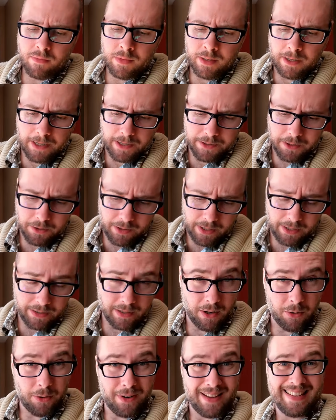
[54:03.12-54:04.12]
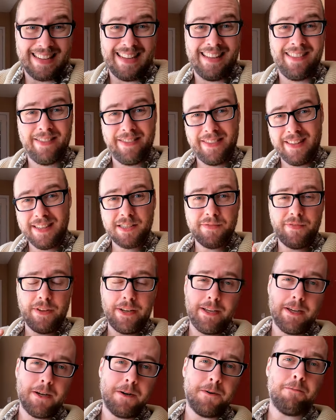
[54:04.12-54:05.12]
Uh, do any toning in this
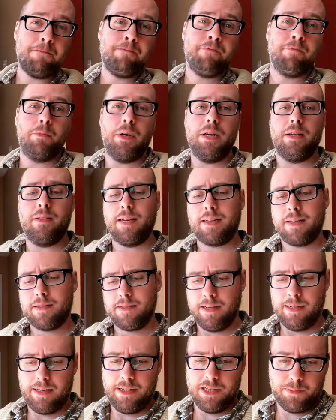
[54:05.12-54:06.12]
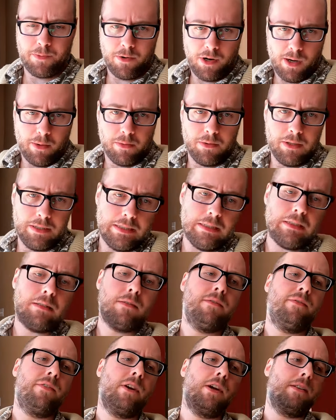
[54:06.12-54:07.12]
video, but like I said, it's probably
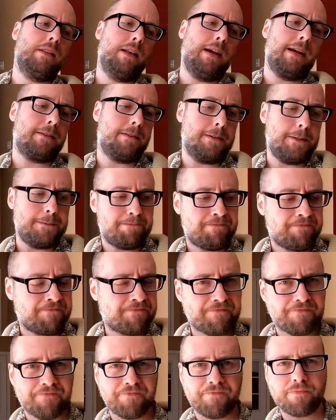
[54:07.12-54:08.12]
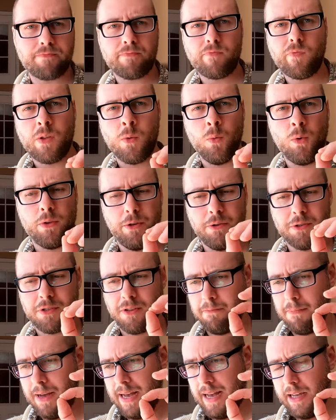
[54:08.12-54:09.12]
very likely we'll do
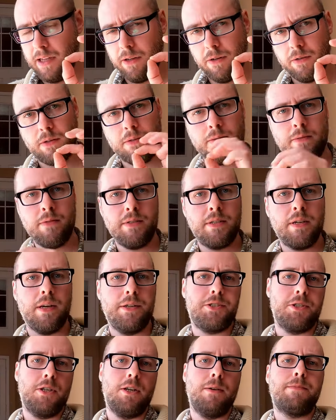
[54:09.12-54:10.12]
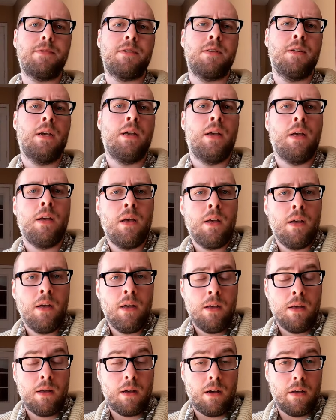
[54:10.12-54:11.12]
some mild touch-ups
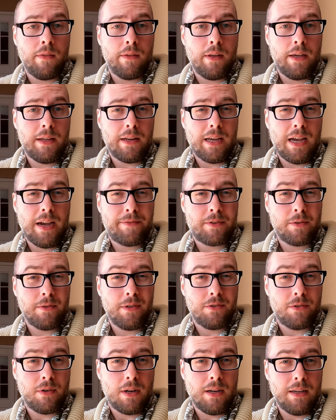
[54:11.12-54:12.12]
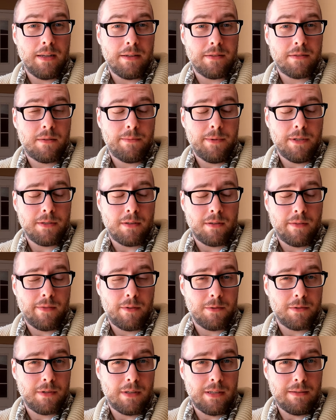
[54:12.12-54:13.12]
on that after it dries, depending on if
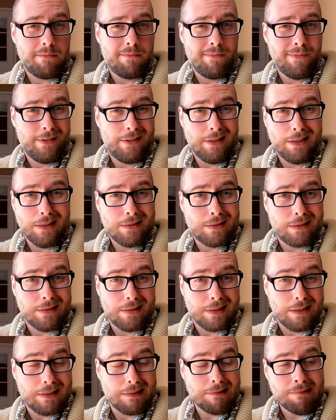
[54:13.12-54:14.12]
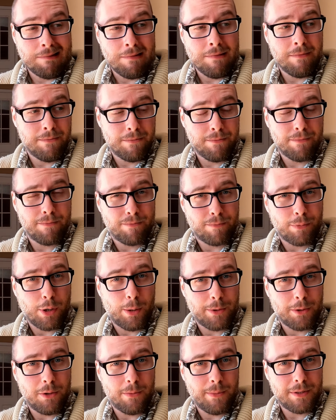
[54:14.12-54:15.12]
there's any dust in there.
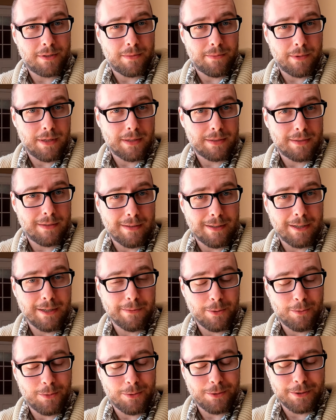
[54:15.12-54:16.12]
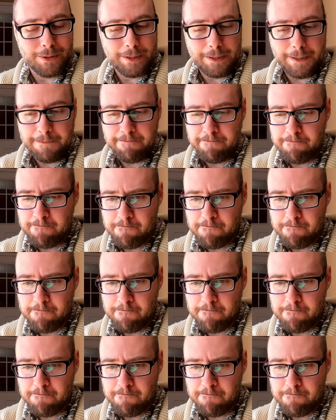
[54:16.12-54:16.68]
Probably gonna be some dust in there, but we'll see.